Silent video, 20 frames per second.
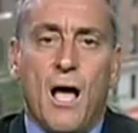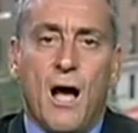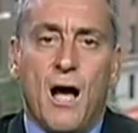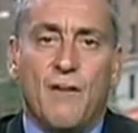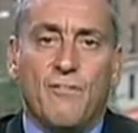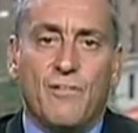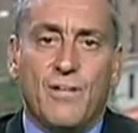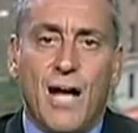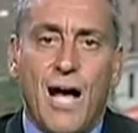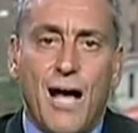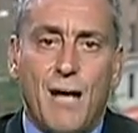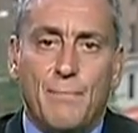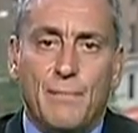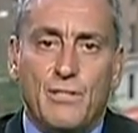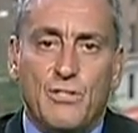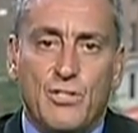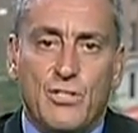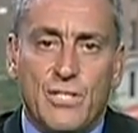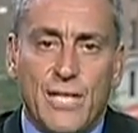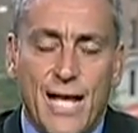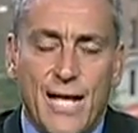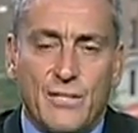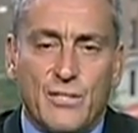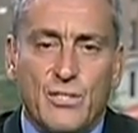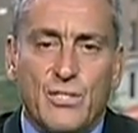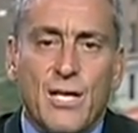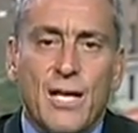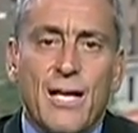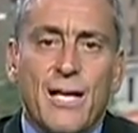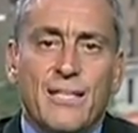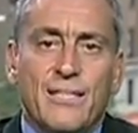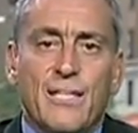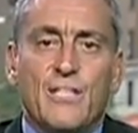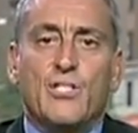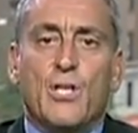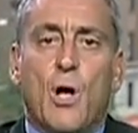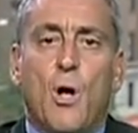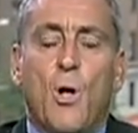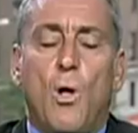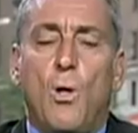of common sense.
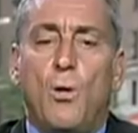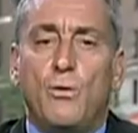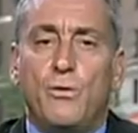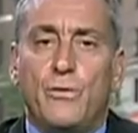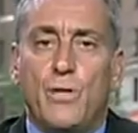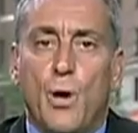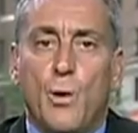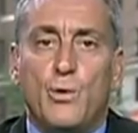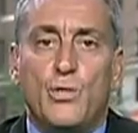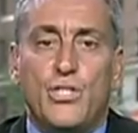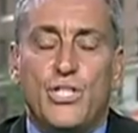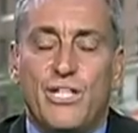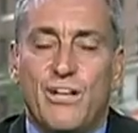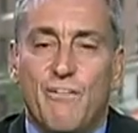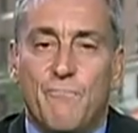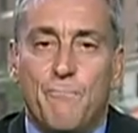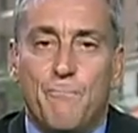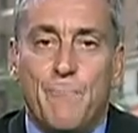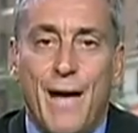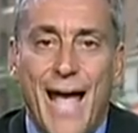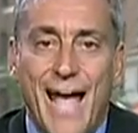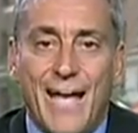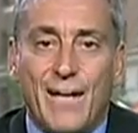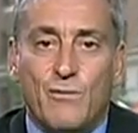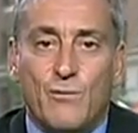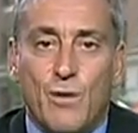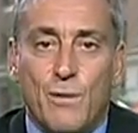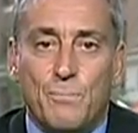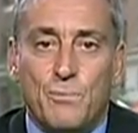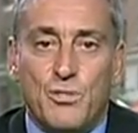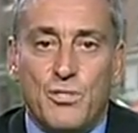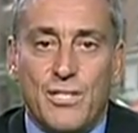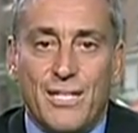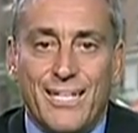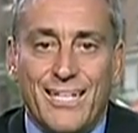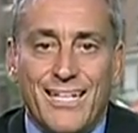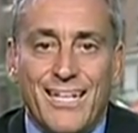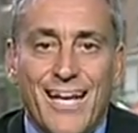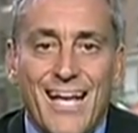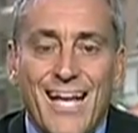This whole notion of
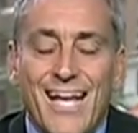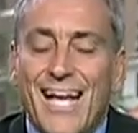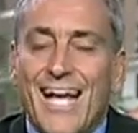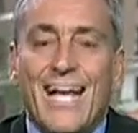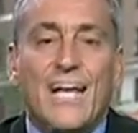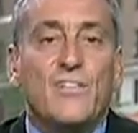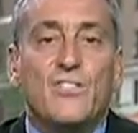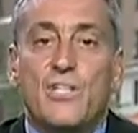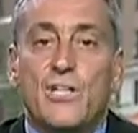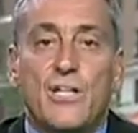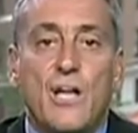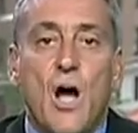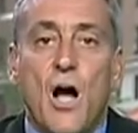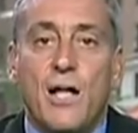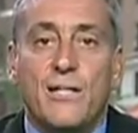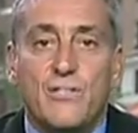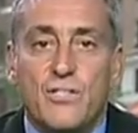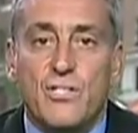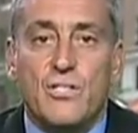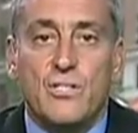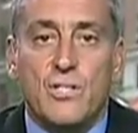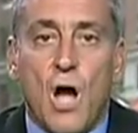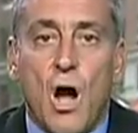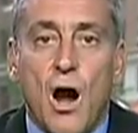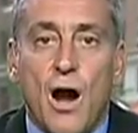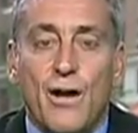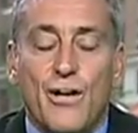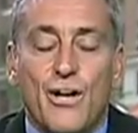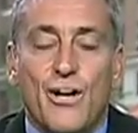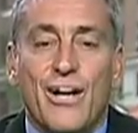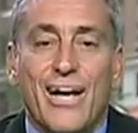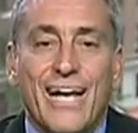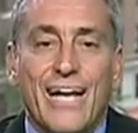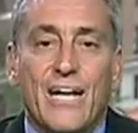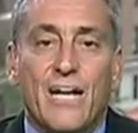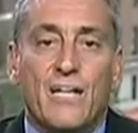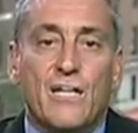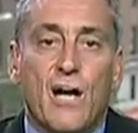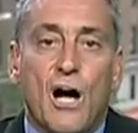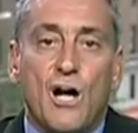bankruptcy is a non-starter
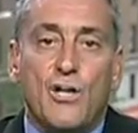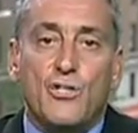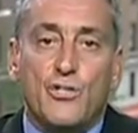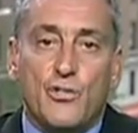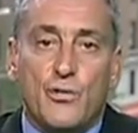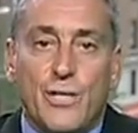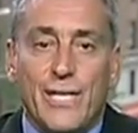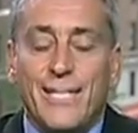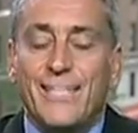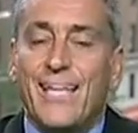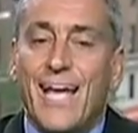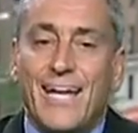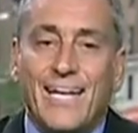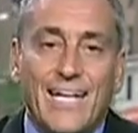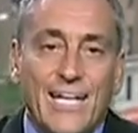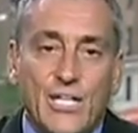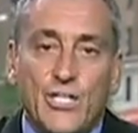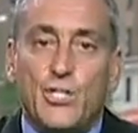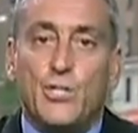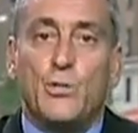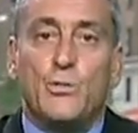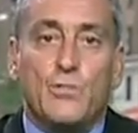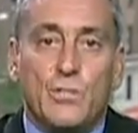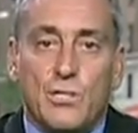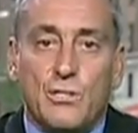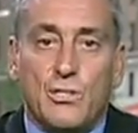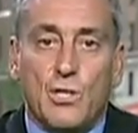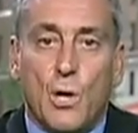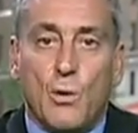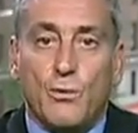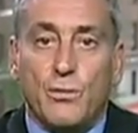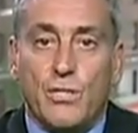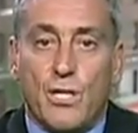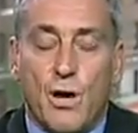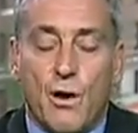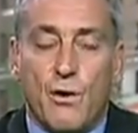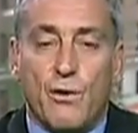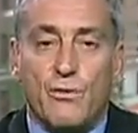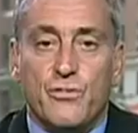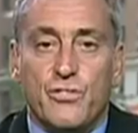in a country that issues its own
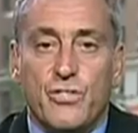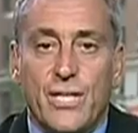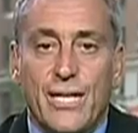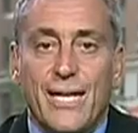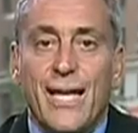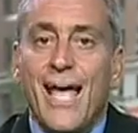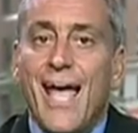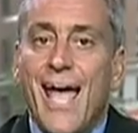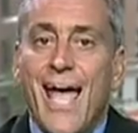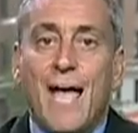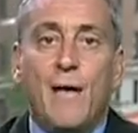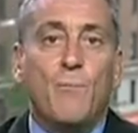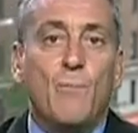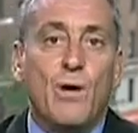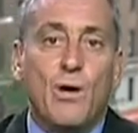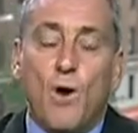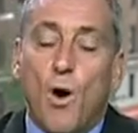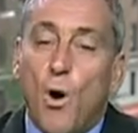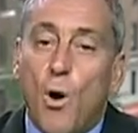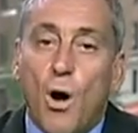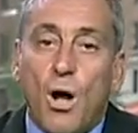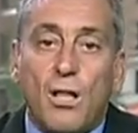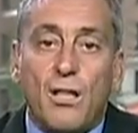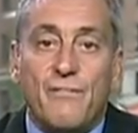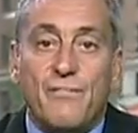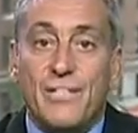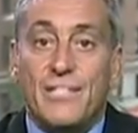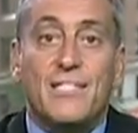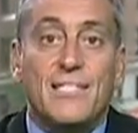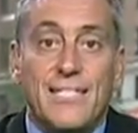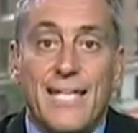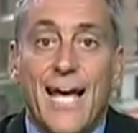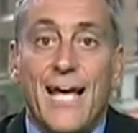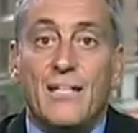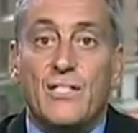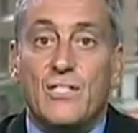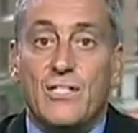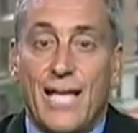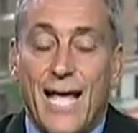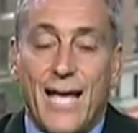currency and where all of its
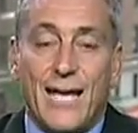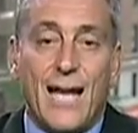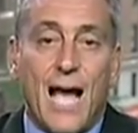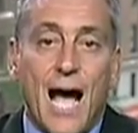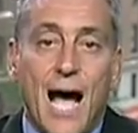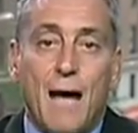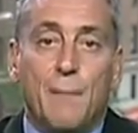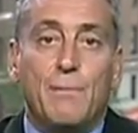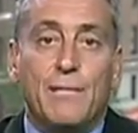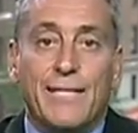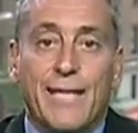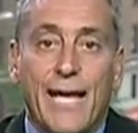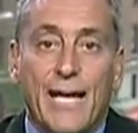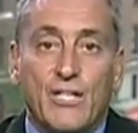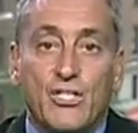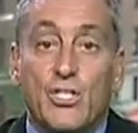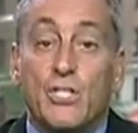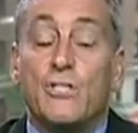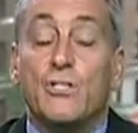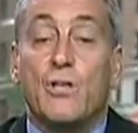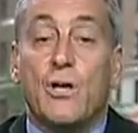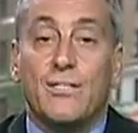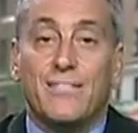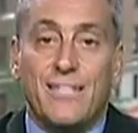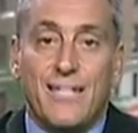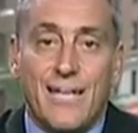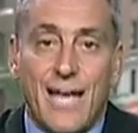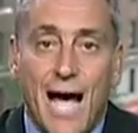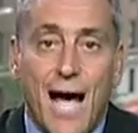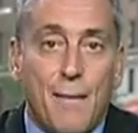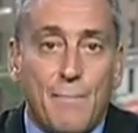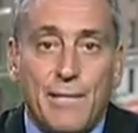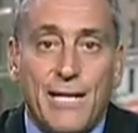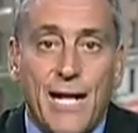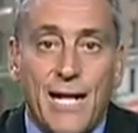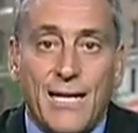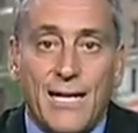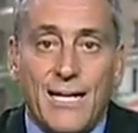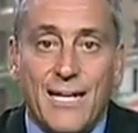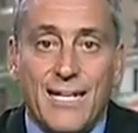debts and obligations are
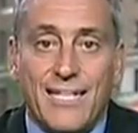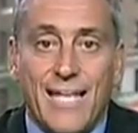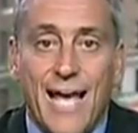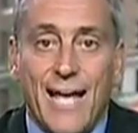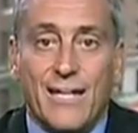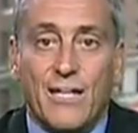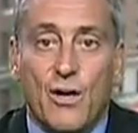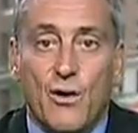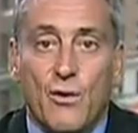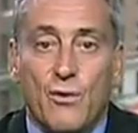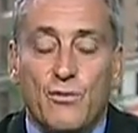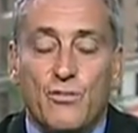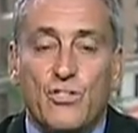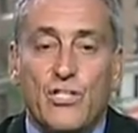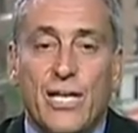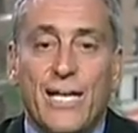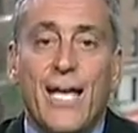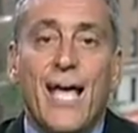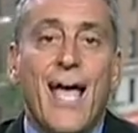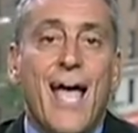denominated in that currency